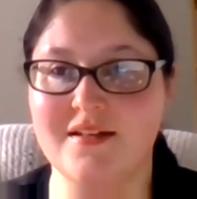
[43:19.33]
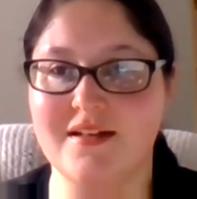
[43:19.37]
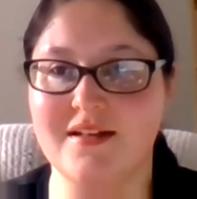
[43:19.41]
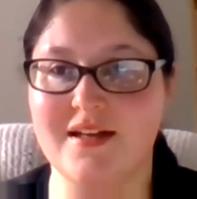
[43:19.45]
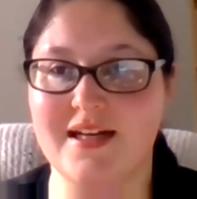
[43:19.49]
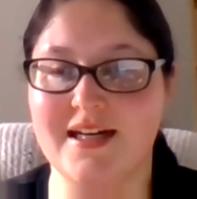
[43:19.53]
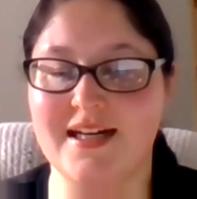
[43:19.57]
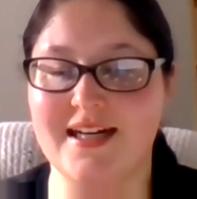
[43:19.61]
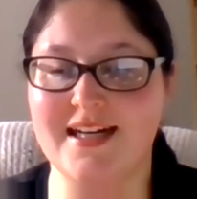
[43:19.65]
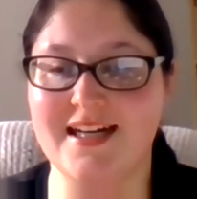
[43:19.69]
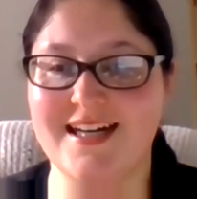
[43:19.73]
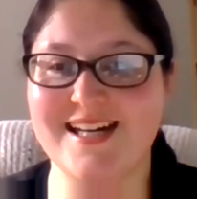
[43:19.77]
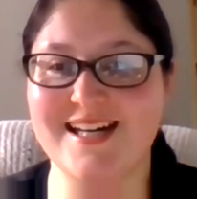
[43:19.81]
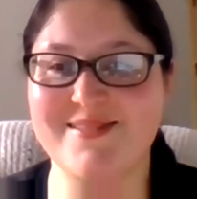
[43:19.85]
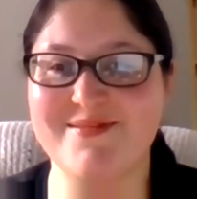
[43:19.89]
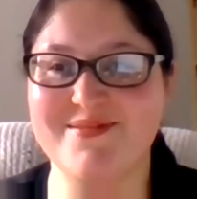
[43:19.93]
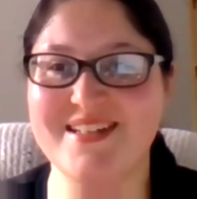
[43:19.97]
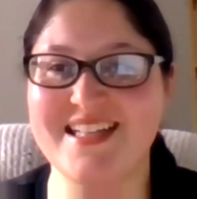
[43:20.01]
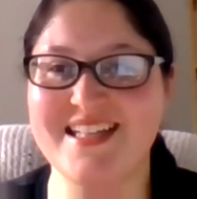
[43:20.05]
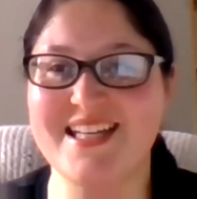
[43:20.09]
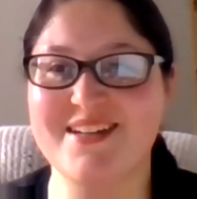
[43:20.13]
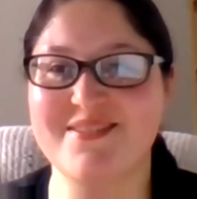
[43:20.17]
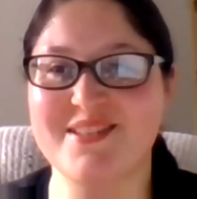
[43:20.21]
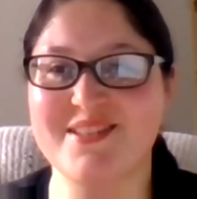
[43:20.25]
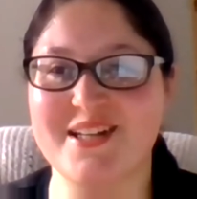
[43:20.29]
um,
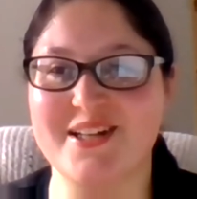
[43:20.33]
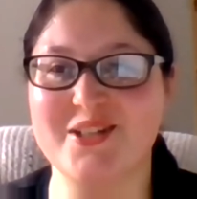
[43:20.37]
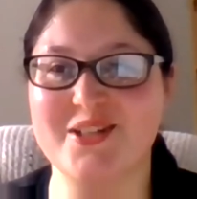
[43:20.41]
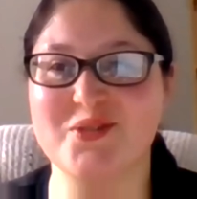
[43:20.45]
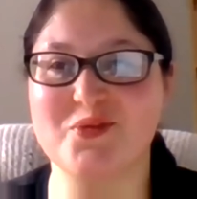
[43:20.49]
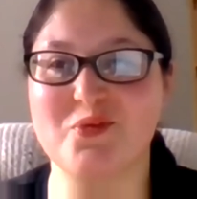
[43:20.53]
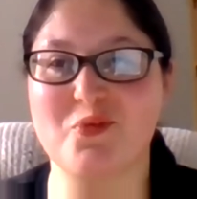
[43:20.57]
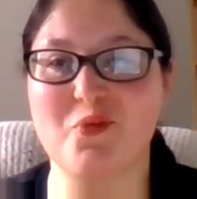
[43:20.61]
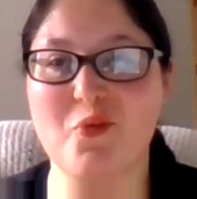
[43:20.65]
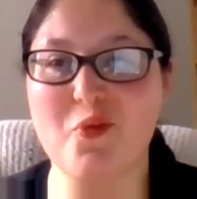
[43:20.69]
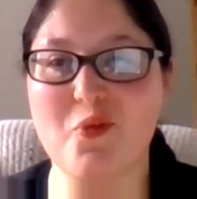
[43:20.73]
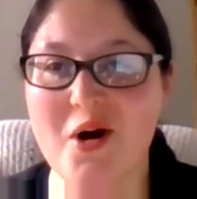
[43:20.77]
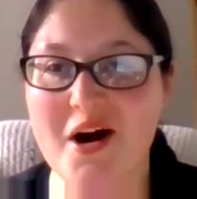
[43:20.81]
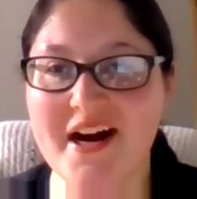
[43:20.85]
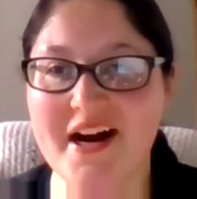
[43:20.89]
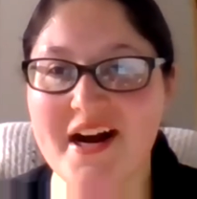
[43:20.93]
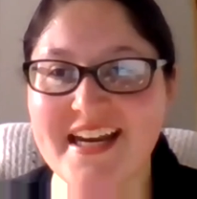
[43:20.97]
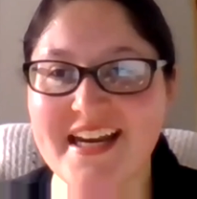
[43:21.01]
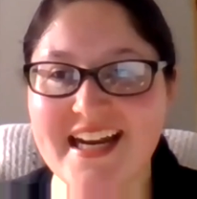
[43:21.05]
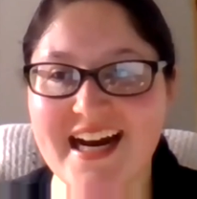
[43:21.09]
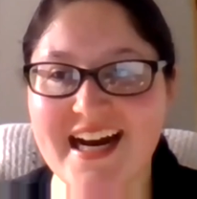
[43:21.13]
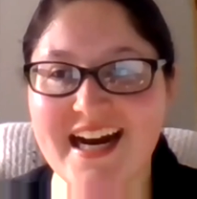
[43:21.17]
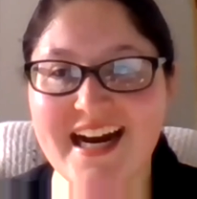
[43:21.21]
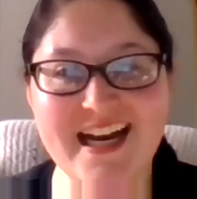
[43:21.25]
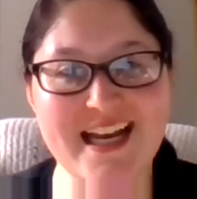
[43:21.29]
if there is
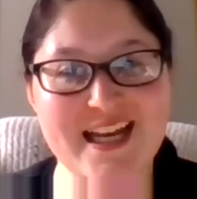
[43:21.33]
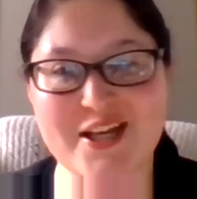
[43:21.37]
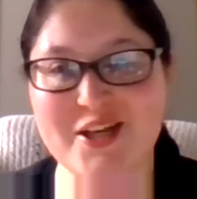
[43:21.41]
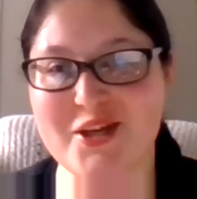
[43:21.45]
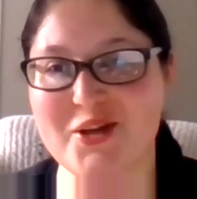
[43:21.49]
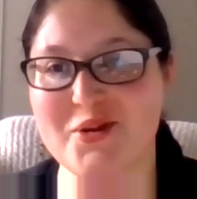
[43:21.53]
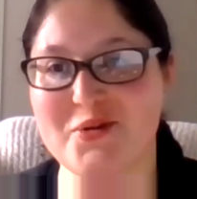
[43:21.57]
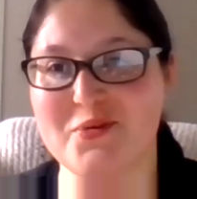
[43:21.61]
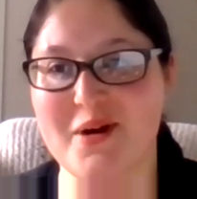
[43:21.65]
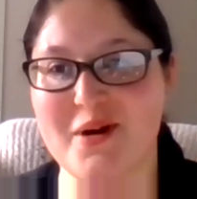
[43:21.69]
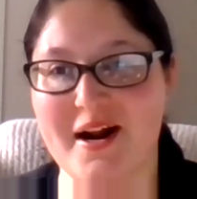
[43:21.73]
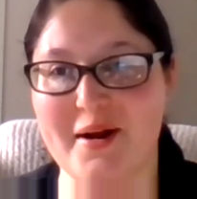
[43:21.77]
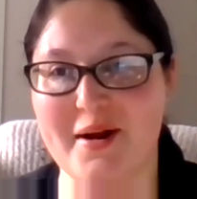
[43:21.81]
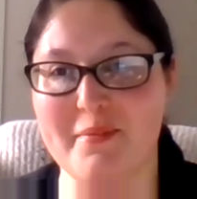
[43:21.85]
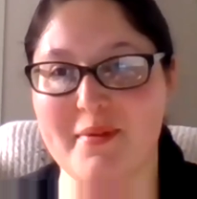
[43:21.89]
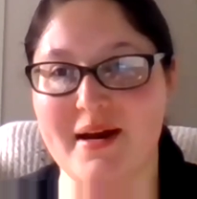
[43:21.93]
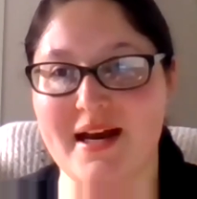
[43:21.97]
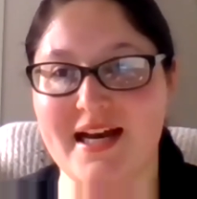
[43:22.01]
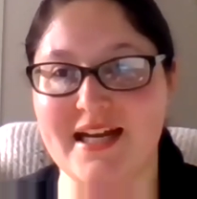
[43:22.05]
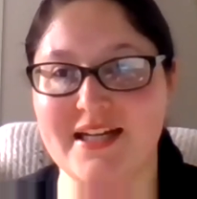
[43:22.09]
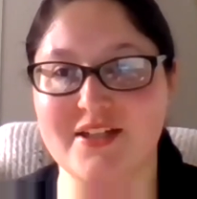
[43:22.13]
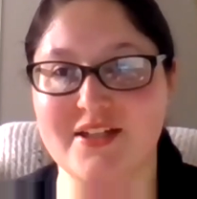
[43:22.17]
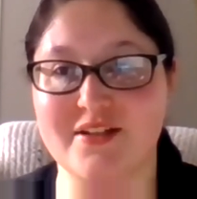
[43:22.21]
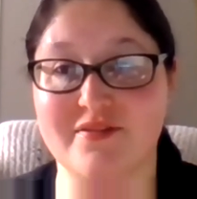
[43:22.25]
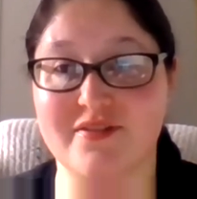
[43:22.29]
one hike you'd
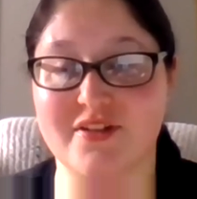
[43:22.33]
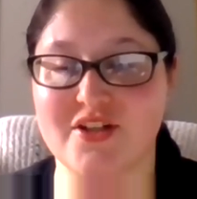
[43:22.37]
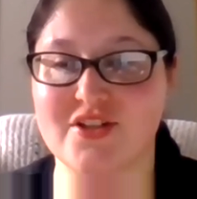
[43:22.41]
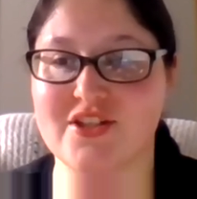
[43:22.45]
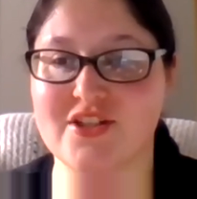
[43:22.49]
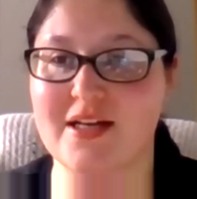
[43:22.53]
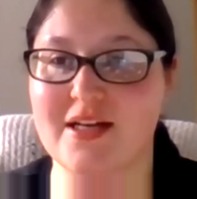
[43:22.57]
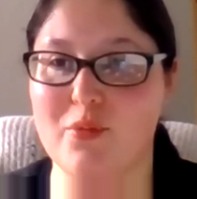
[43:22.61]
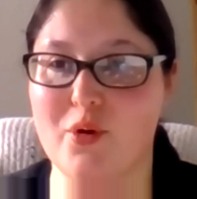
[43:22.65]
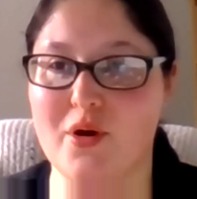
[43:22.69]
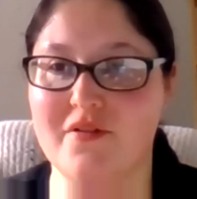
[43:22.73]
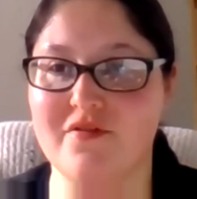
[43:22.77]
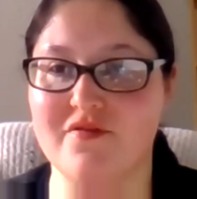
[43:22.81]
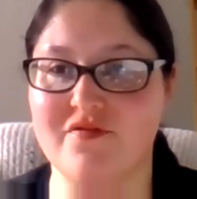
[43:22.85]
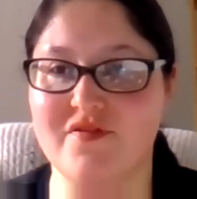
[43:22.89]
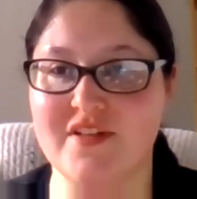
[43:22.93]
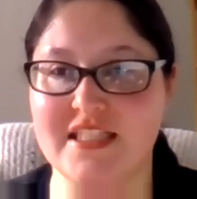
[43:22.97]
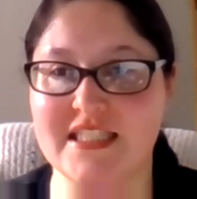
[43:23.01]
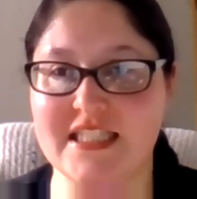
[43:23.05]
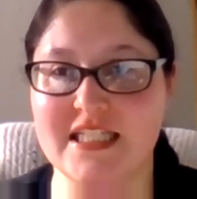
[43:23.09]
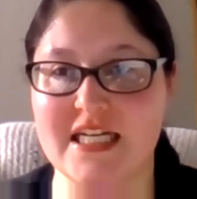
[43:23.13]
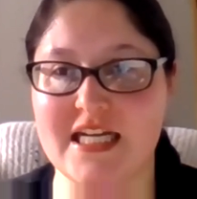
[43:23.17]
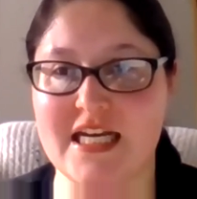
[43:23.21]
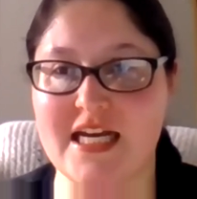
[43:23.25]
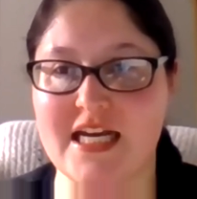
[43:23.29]
recommend for someone
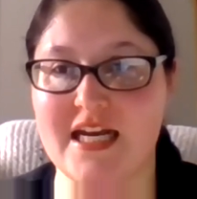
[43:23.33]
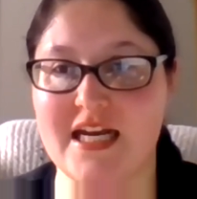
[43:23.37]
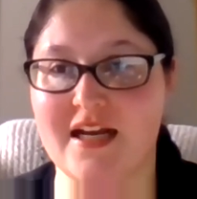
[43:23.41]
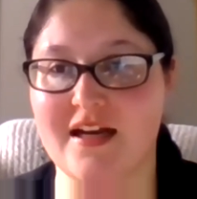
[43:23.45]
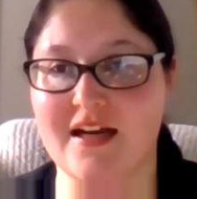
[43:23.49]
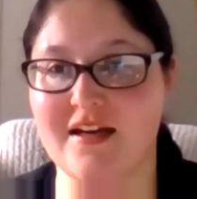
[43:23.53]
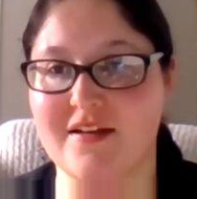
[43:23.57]
visiting,